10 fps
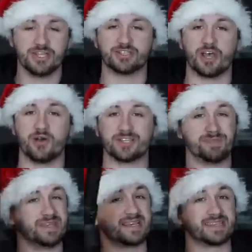So it's
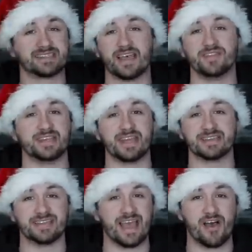been like 7
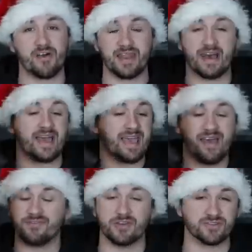days now, and I
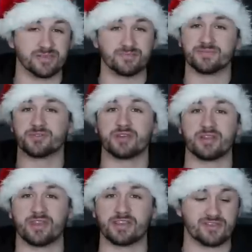have no symptoms or
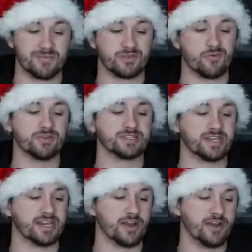anything, so I've been
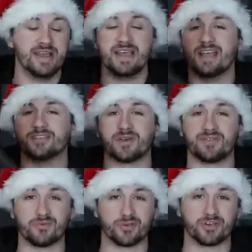quarantined here, and so I
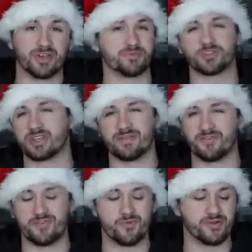think we're good. I'm just going to give it
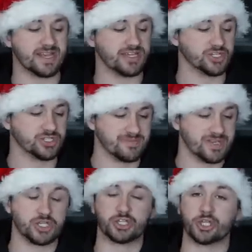a few more days just to
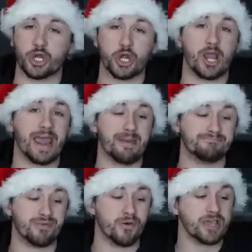be sure,
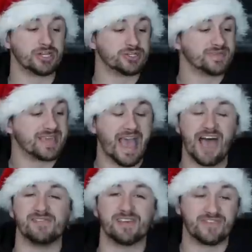and boy, do we
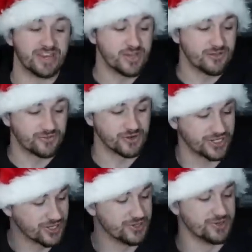have a video for
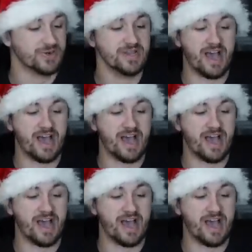you.